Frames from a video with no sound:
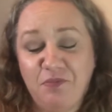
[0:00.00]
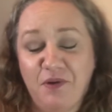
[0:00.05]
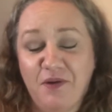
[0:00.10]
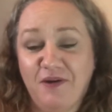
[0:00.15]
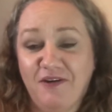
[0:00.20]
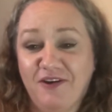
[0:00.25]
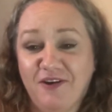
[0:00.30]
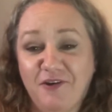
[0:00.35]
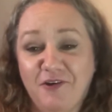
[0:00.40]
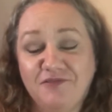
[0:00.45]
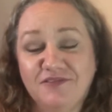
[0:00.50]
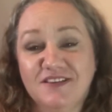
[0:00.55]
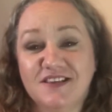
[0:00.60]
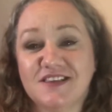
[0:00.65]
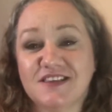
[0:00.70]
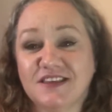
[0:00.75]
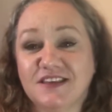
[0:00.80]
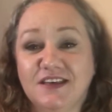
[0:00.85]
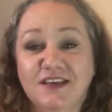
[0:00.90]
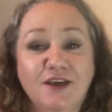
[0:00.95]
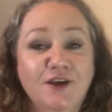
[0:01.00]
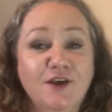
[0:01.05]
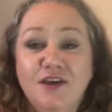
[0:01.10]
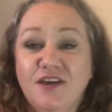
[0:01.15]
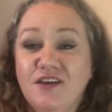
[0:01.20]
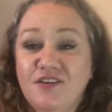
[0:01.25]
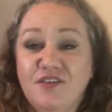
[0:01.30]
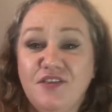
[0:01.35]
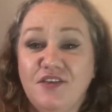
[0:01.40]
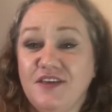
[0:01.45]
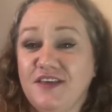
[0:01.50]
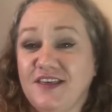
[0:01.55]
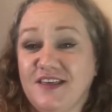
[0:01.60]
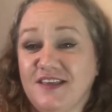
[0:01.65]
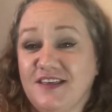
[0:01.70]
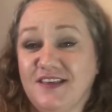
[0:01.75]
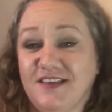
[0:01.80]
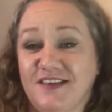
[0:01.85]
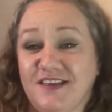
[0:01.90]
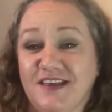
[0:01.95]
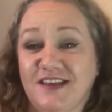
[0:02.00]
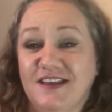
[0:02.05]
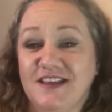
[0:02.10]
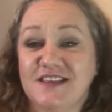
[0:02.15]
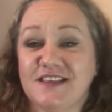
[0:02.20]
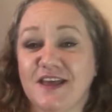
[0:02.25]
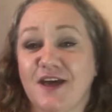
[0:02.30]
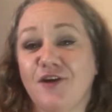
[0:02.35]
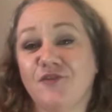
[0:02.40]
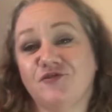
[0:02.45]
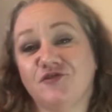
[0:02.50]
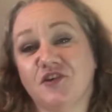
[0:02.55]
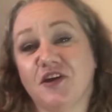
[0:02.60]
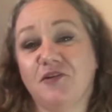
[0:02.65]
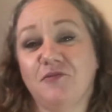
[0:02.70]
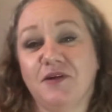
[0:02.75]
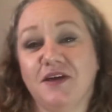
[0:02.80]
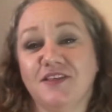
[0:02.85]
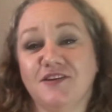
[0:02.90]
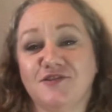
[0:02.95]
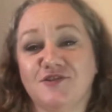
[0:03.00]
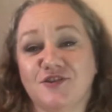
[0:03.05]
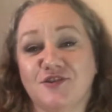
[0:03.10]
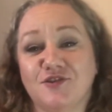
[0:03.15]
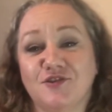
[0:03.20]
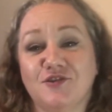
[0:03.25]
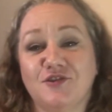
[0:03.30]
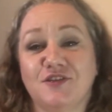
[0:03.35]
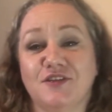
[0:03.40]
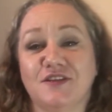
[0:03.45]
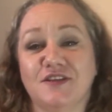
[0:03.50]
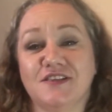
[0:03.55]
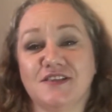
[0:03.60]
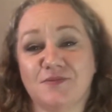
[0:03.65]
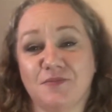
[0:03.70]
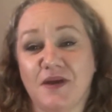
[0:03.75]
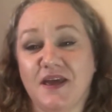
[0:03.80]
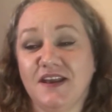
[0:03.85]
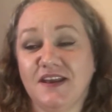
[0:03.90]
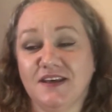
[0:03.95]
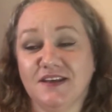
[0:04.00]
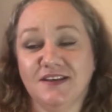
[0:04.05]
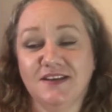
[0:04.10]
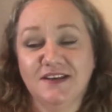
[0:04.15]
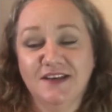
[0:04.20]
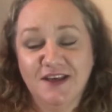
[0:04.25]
But obviously he needs to have dry weather to do the cementing.